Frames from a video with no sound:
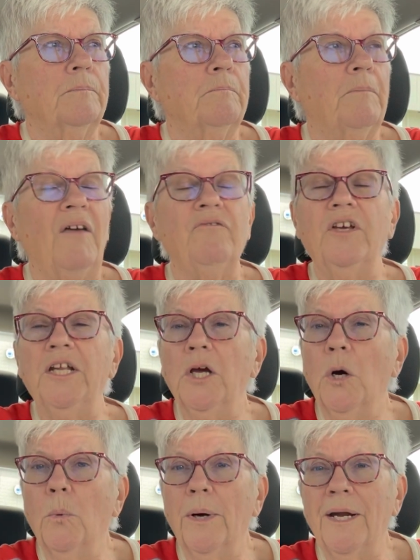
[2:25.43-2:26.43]
My
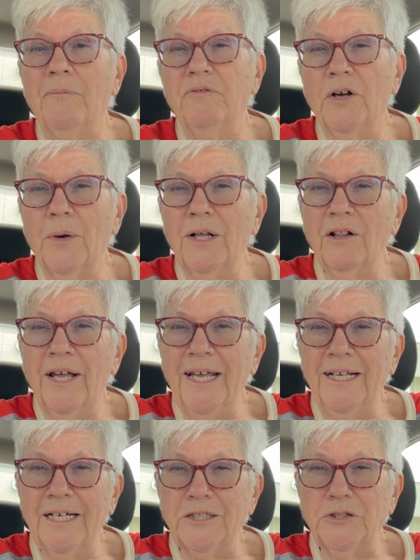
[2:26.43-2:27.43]
video went up very late
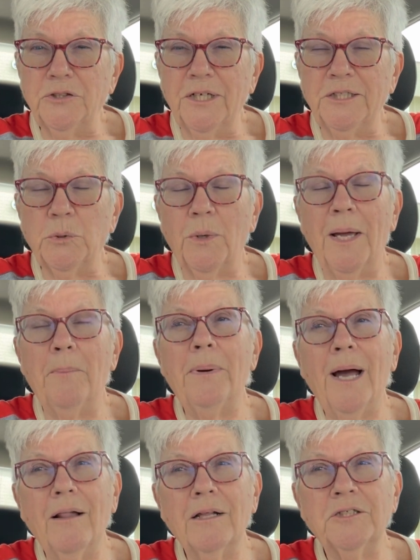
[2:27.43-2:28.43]
yesterday, so I
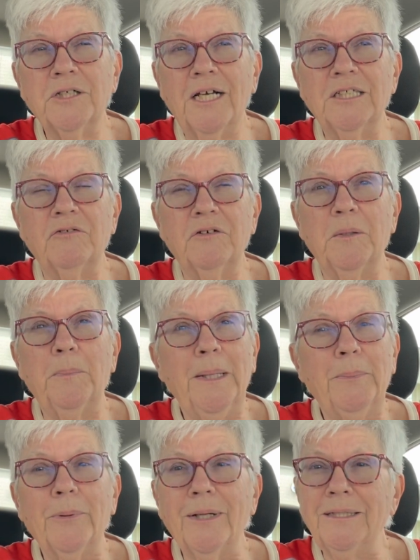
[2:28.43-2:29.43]
apologize for the
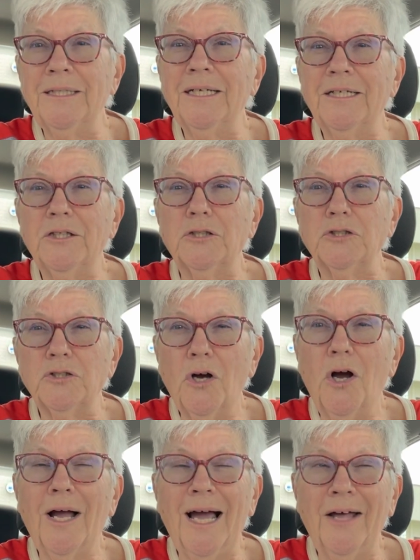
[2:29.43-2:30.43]
people that didn't get their
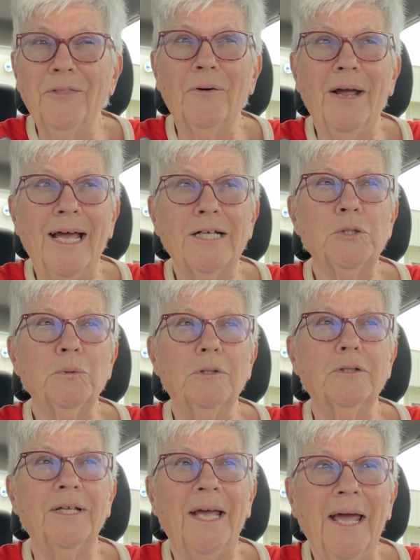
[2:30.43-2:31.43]
song on their
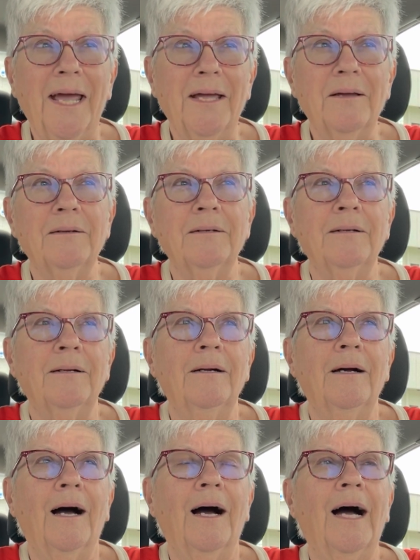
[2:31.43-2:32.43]
actual day.
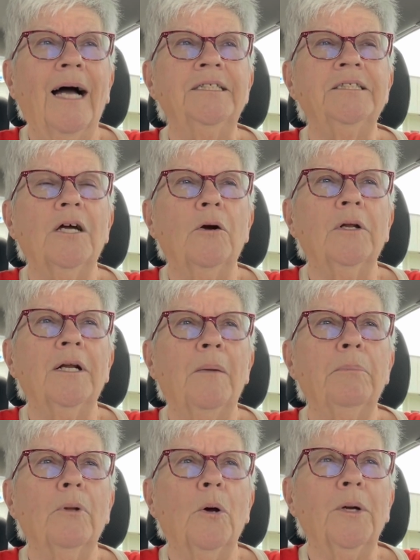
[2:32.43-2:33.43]
I started
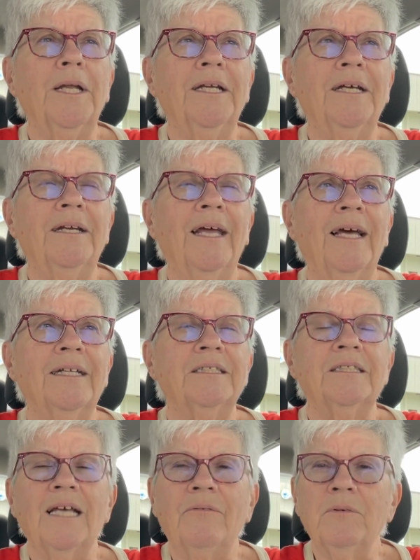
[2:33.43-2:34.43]
uploading it at
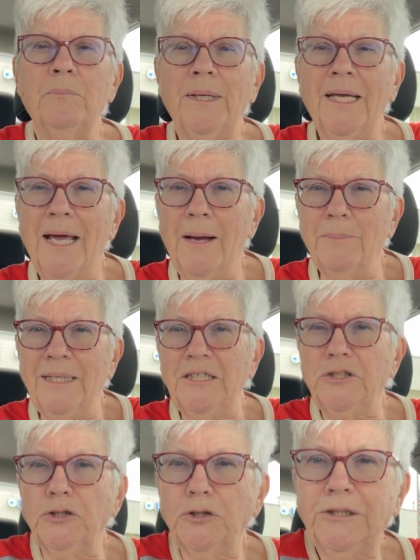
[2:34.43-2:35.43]
7 p.m.
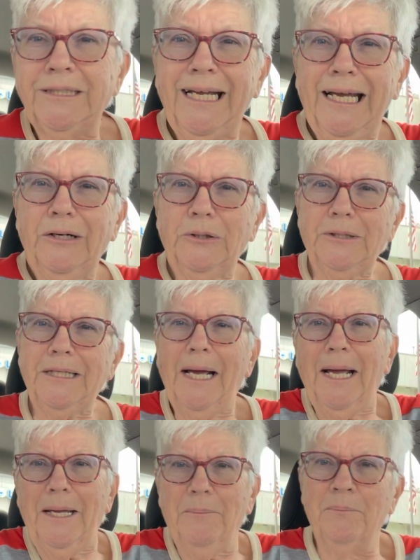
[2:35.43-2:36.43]
Eastern Standard
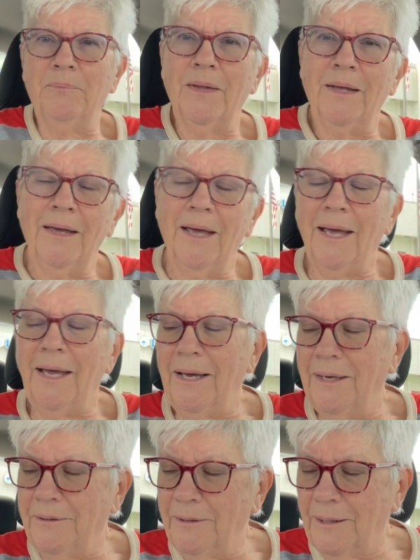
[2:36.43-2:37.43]
Time,
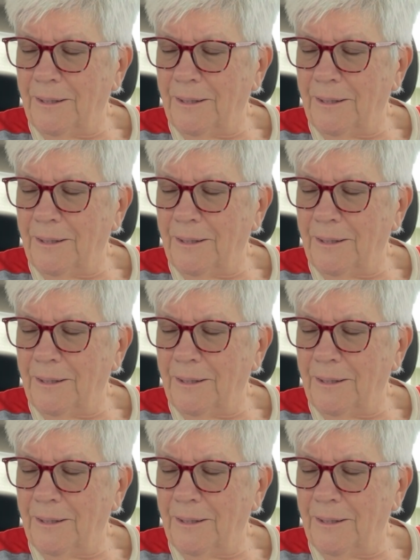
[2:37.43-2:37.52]
and